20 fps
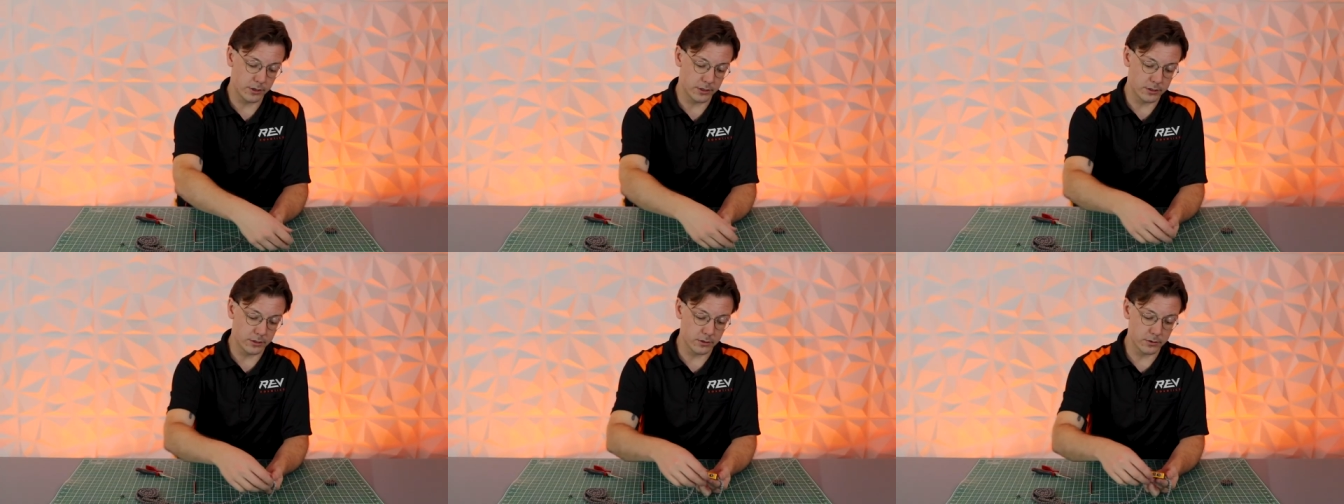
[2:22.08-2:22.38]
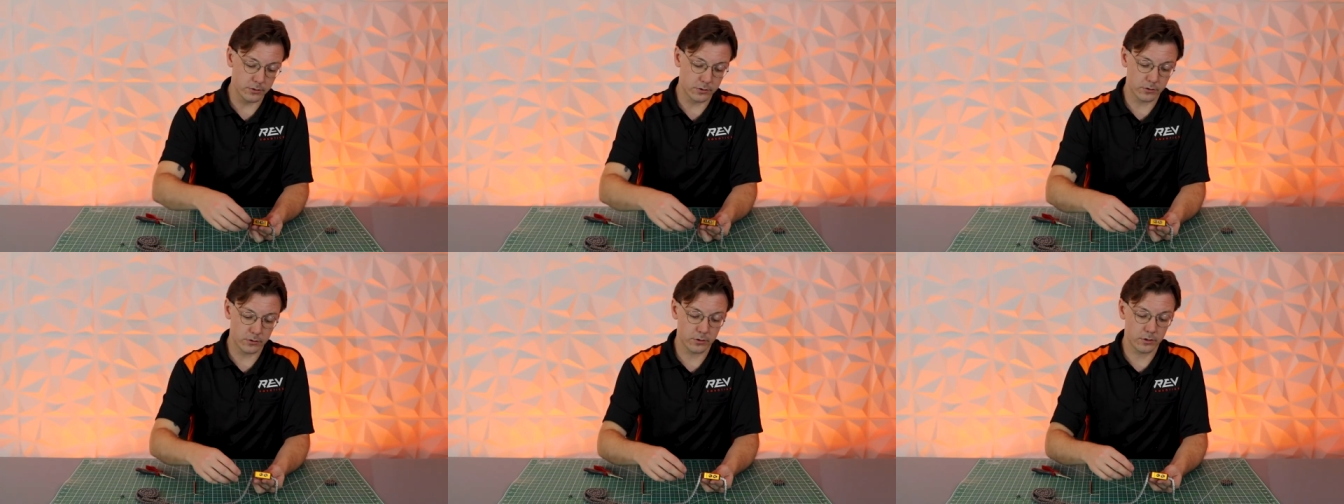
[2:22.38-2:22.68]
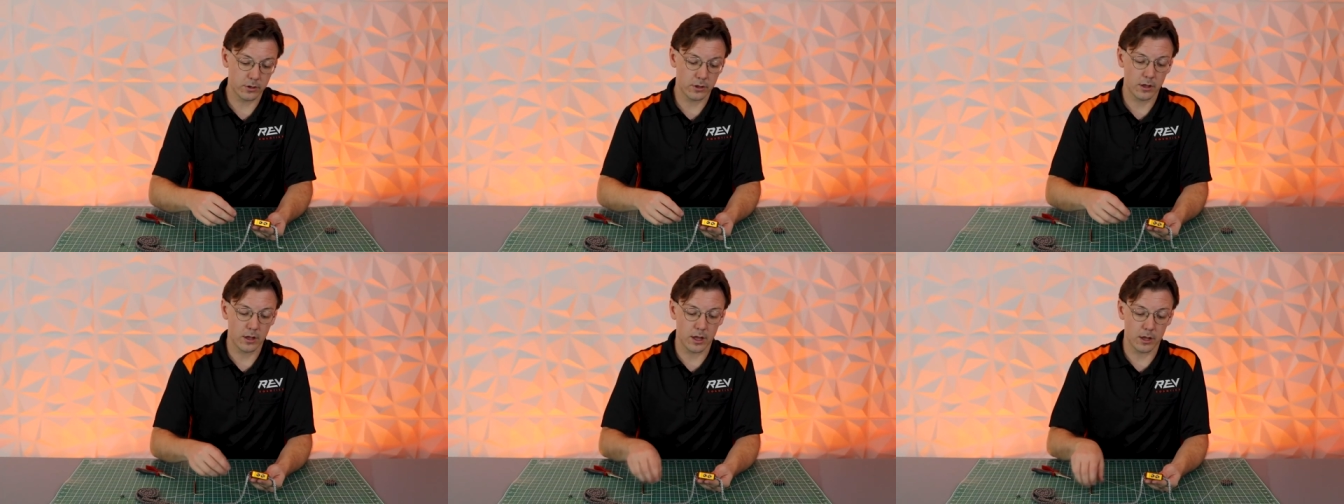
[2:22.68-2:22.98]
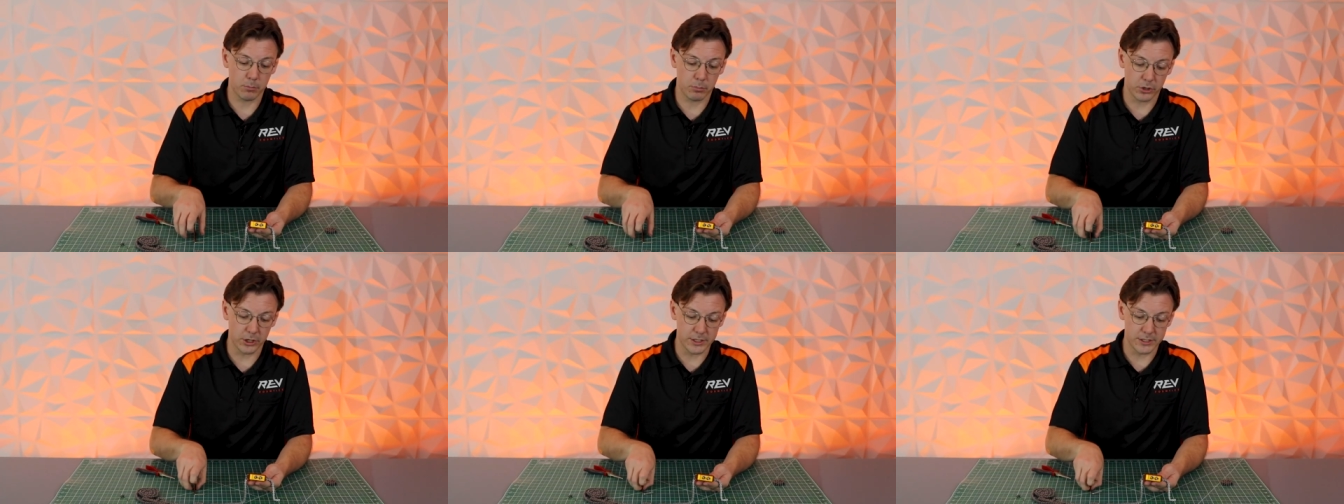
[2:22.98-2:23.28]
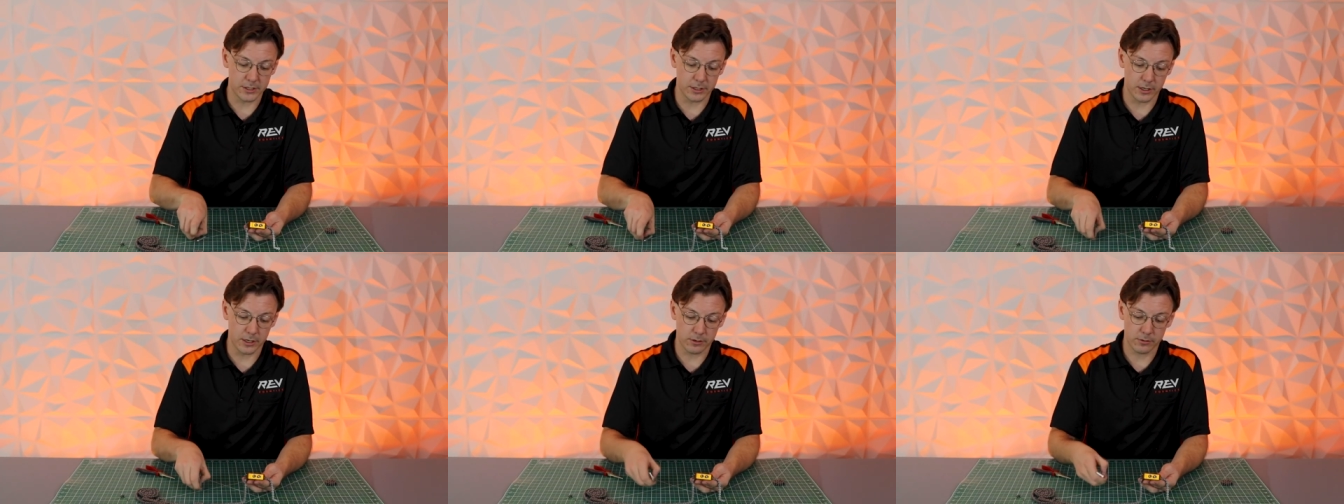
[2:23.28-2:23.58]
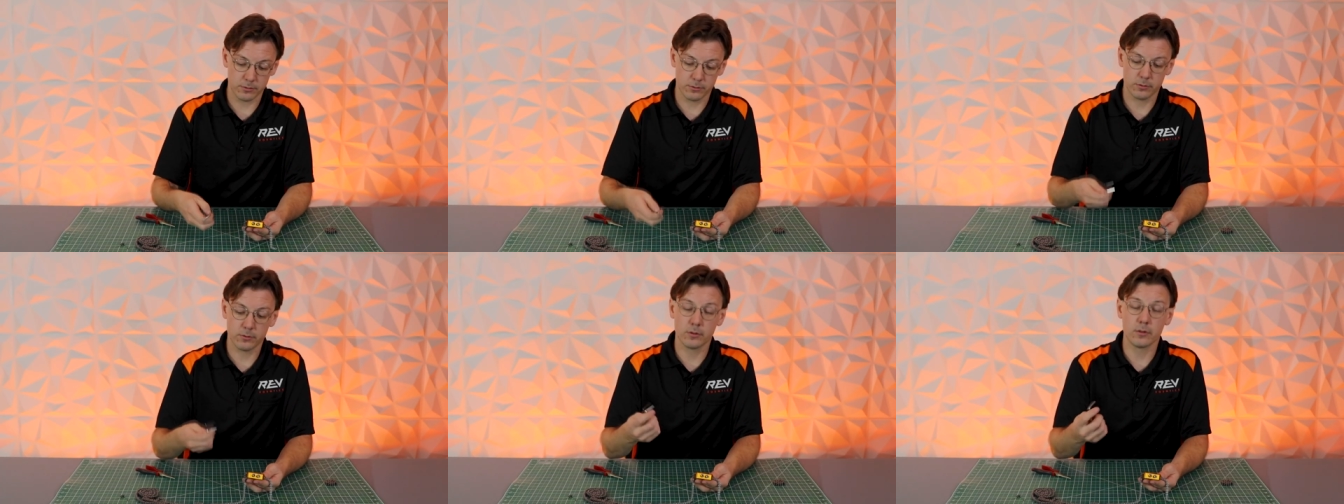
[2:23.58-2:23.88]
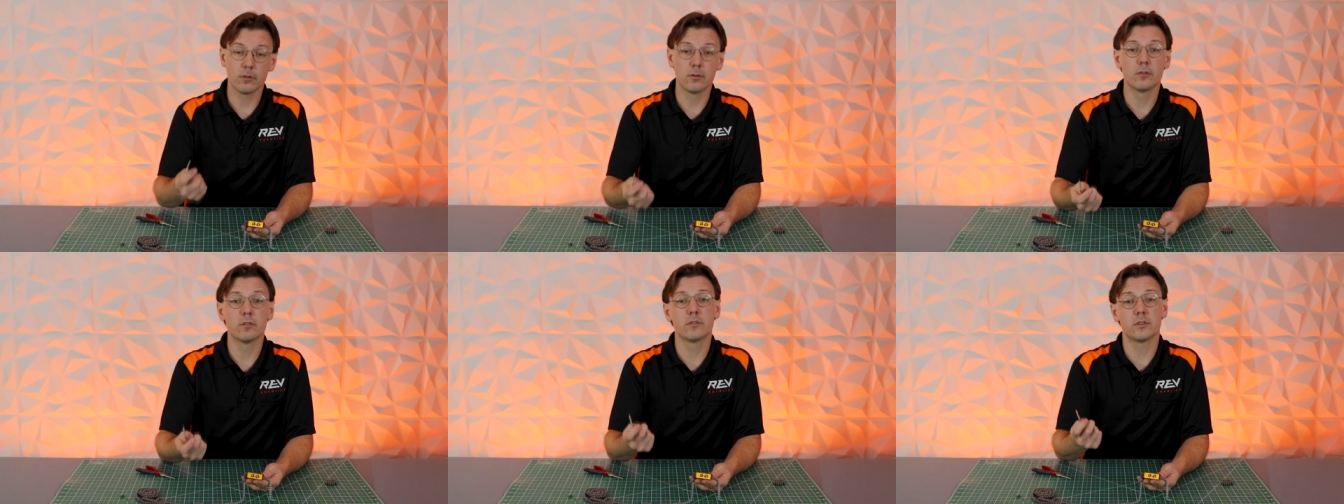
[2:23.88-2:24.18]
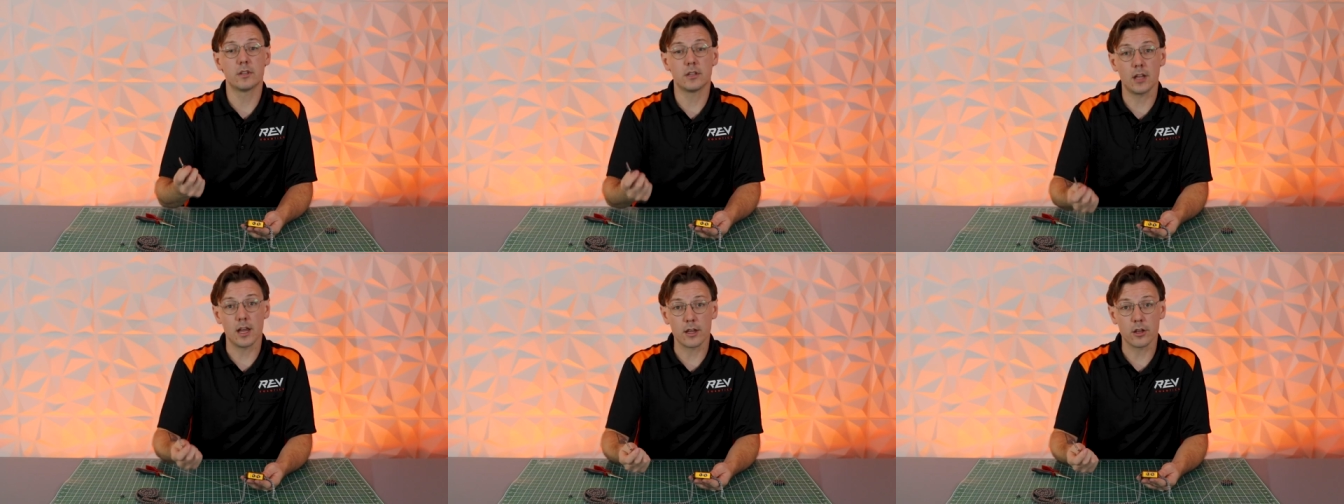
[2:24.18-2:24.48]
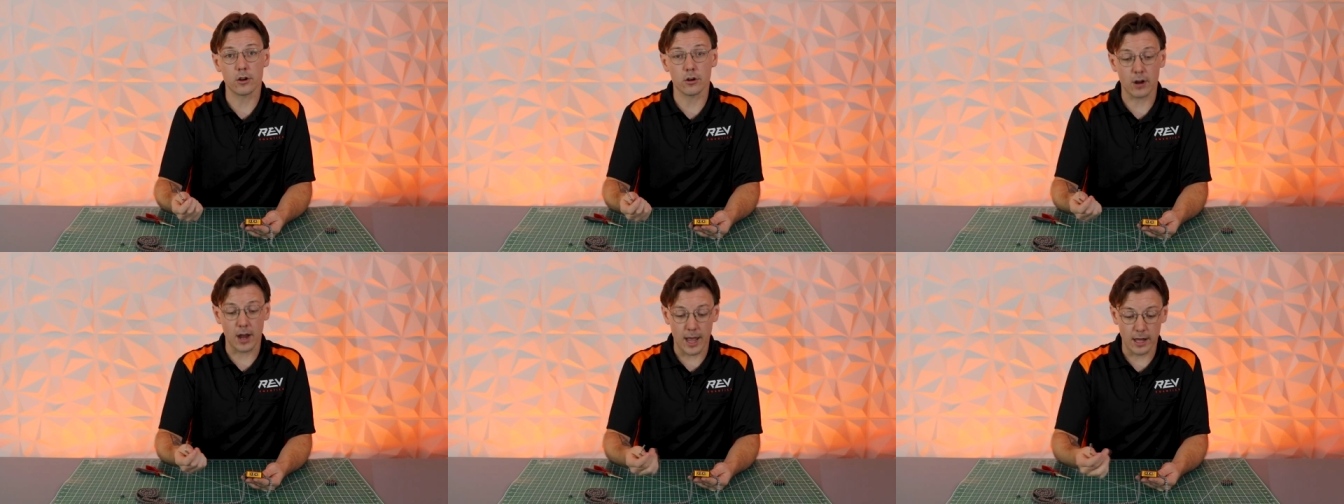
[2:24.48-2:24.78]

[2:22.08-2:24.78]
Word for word: distance, and place it in take your